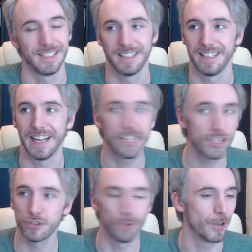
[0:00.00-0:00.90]
It's
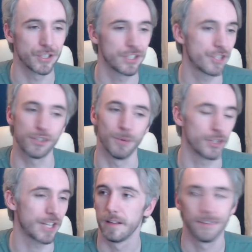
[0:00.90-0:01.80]
just too much. It's just too much.
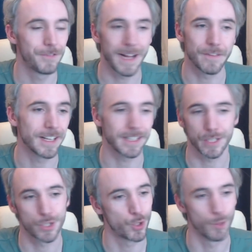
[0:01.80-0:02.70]
You can't. 5 ink
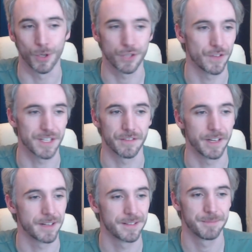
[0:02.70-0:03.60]
is too much for this
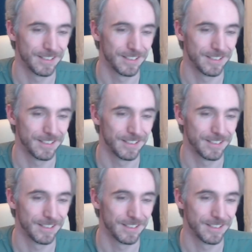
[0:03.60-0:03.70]
effect.